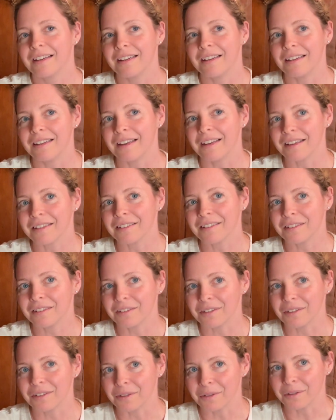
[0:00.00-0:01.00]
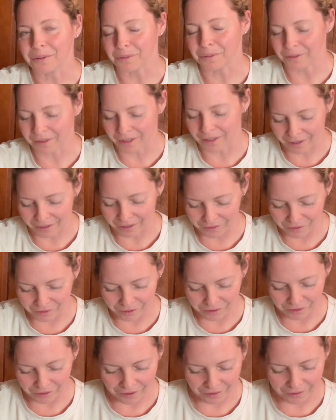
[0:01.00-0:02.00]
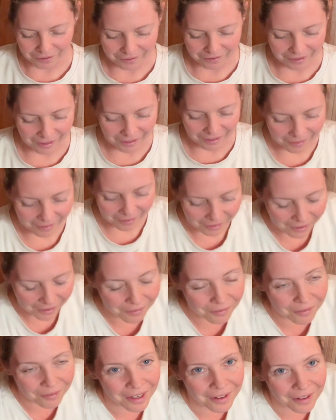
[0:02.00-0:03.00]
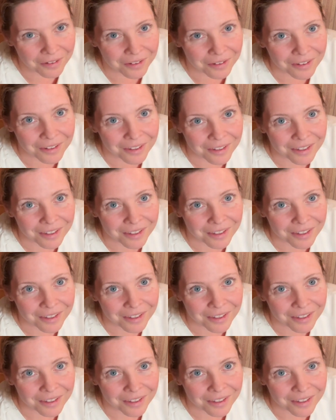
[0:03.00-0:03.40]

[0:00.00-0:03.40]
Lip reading: next to the hutch on the day that I found